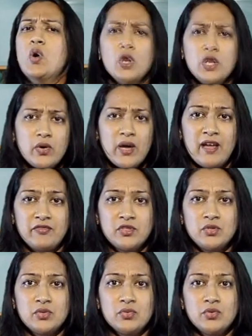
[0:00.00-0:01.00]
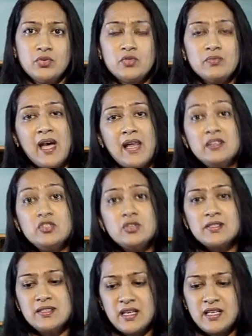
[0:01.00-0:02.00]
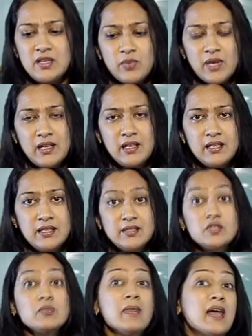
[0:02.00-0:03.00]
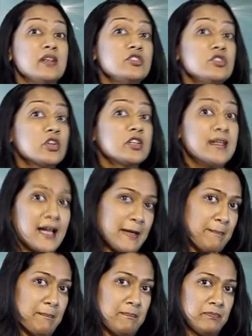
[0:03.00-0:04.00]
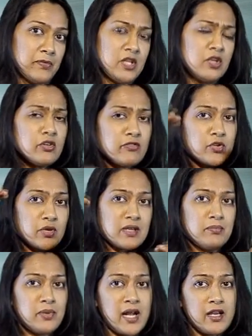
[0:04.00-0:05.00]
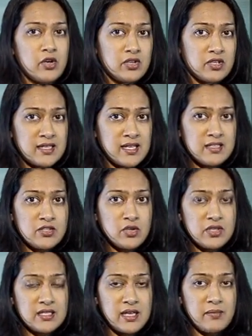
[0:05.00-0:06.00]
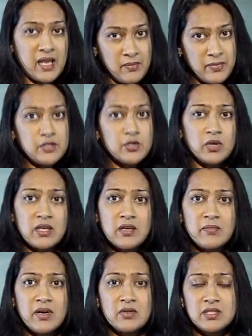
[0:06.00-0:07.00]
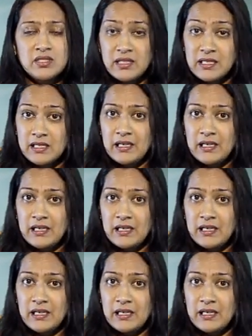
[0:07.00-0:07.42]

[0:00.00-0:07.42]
All you have to do to manage your study well is to manage your time. You know, if you can prioritize your time, I'll be talking about it a